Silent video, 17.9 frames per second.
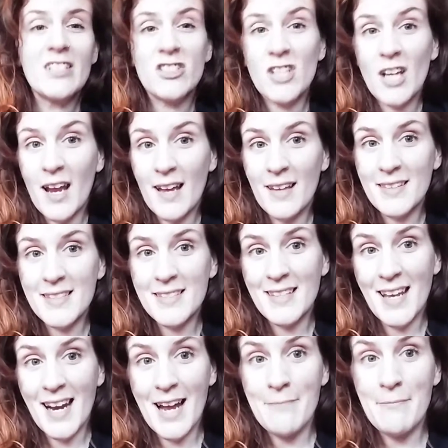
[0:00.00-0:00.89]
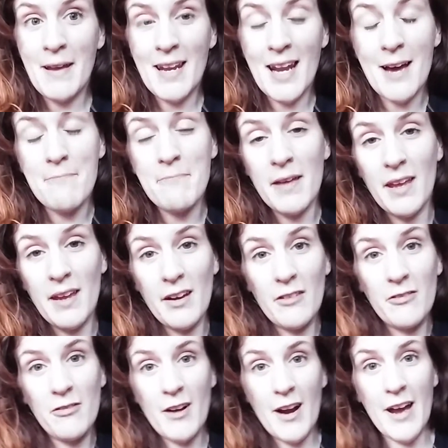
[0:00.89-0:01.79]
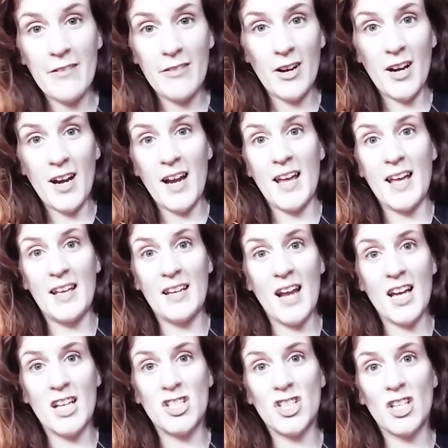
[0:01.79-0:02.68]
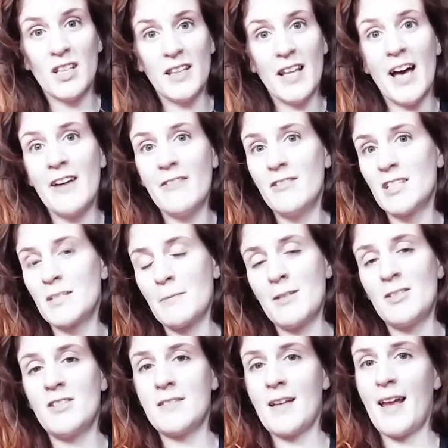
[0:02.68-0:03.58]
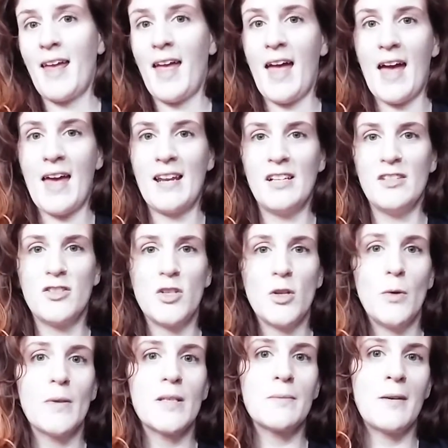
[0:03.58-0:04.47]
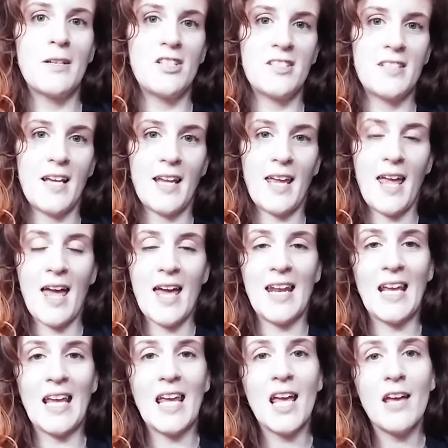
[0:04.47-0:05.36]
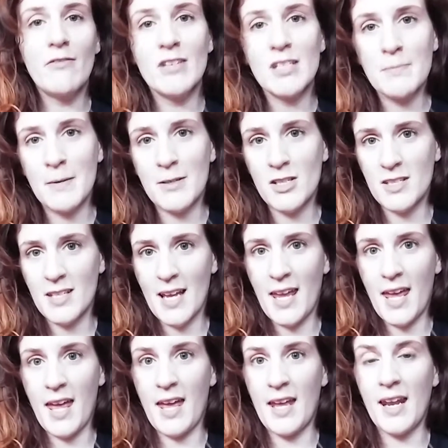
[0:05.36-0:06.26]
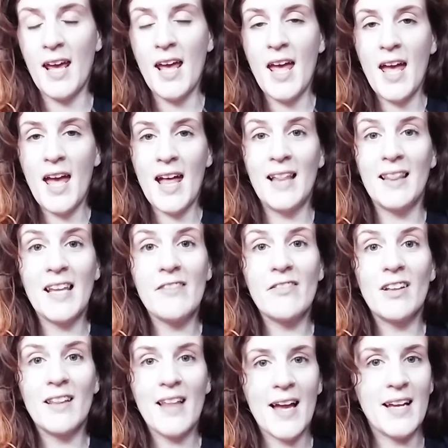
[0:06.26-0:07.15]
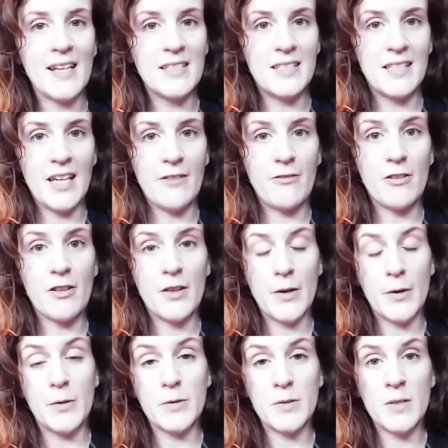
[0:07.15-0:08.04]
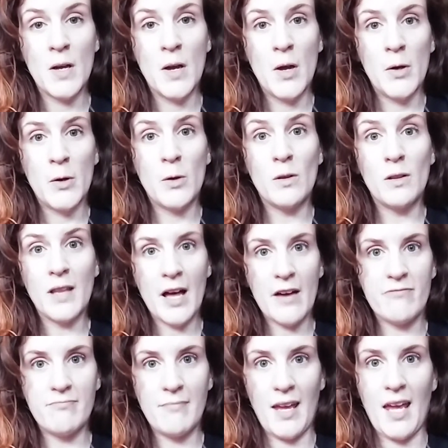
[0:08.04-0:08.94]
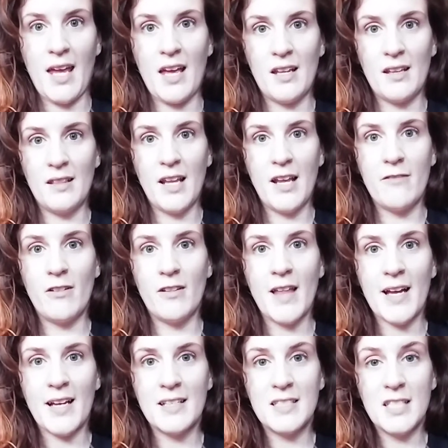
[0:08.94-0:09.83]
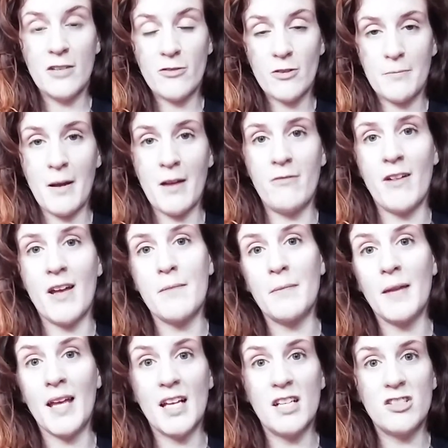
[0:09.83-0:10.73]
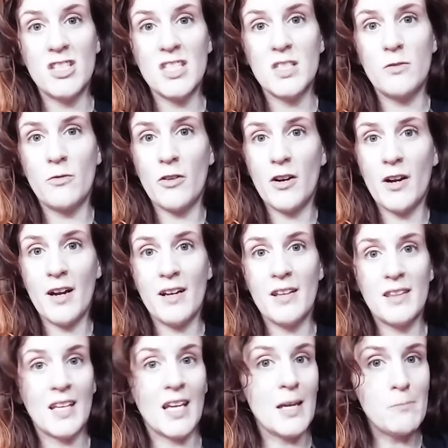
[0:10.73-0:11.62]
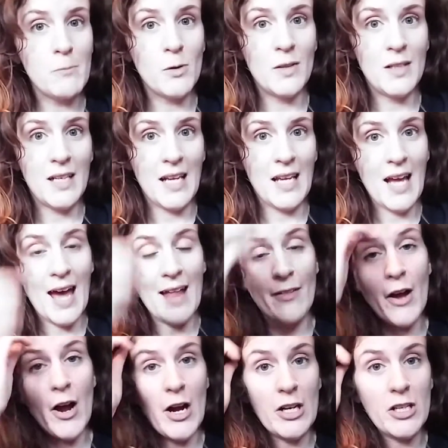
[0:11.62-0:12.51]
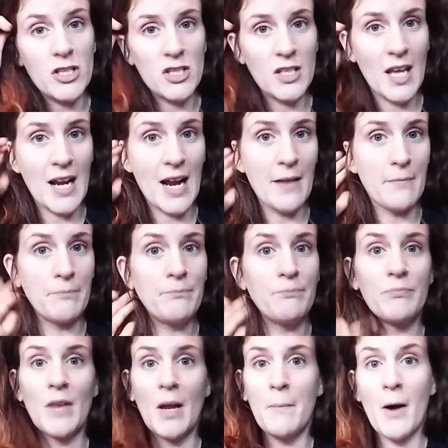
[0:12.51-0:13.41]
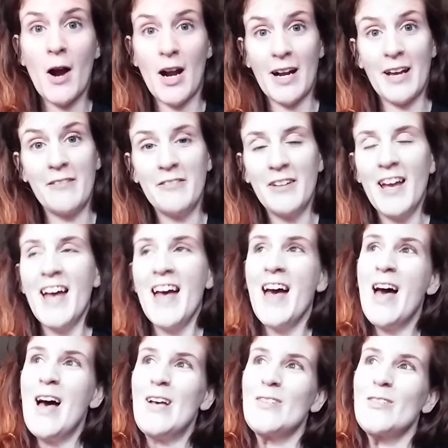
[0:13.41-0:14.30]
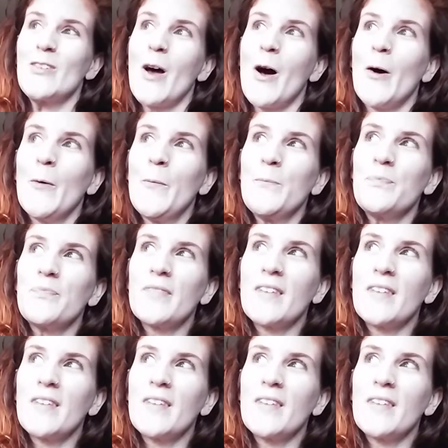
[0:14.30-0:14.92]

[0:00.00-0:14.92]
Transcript: a chance that I may not be here forever, and I should love as much as I can and do as much as I can and give as much as I can and leave a legacy for those who love me and leave a legacy for my family and just for the community at large that I'm a part of. So